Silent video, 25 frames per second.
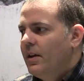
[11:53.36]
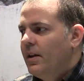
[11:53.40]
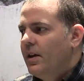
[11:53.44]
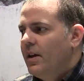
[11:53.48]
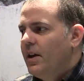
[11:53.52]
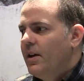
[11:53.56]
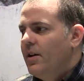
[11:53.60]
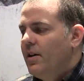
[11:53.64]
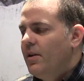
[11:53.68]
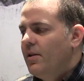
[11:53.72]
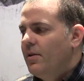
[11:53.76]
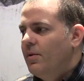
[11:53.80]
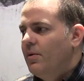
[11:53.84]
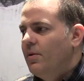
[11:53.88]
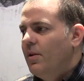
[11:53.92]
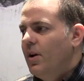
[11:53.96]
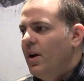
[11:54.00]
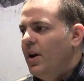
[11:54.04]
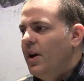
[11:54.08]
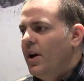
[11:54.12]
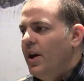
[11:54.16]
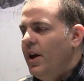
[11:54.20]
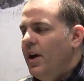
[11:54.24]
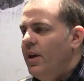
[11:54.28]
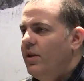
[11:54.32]

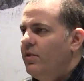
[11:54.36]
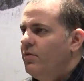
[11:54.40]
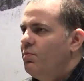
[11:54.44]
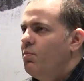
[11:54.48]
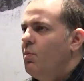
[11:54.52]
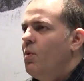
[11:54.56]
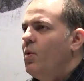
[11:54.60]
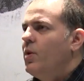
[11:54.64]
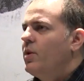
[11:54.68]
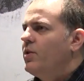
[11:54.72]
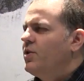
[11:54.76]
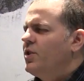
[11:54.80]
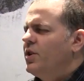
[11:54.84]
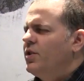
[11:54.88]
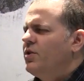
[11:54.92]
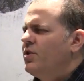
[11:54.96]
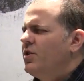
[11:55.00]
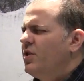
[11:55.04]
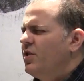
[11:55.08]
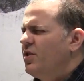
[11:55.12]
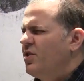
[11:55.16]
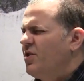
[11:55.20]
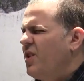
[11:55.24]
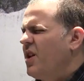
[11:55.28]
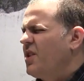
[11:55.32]
is more just
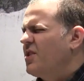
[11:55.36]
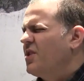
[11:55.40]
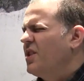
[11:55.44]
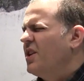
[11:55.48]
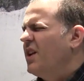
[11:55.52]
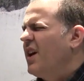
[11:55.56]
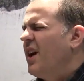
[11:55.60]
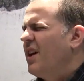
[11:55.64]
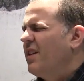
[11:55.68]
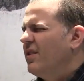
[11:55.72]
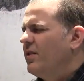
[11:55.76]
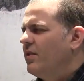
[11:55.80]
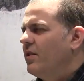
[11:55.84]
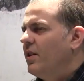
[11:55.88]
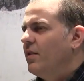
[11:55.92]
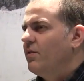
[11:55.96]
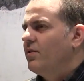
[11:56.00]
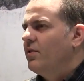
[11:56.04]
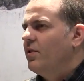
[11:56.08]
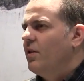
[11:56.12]
destruction kind of stuff.